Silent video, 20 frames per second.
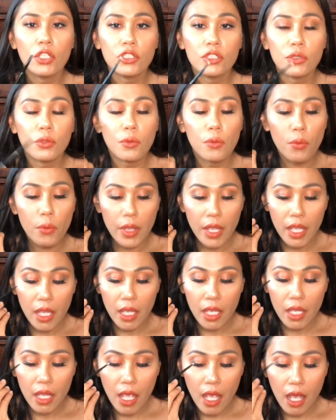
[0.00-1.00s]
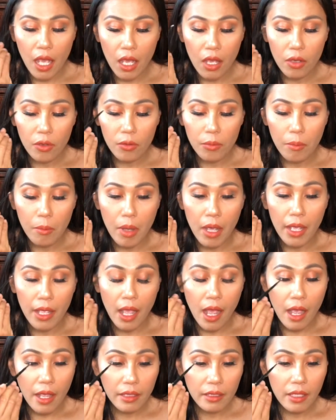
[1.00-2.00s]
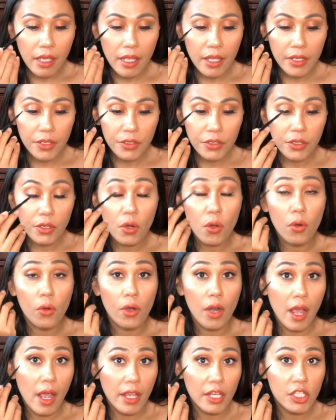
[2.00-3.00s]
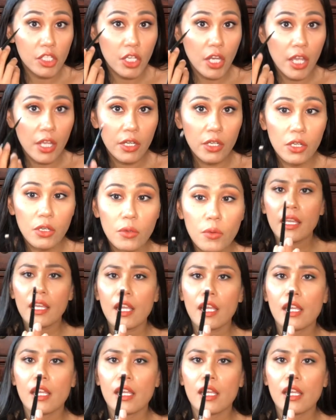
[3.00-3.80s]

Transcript: to wing out my eyeliner or eyeshadow.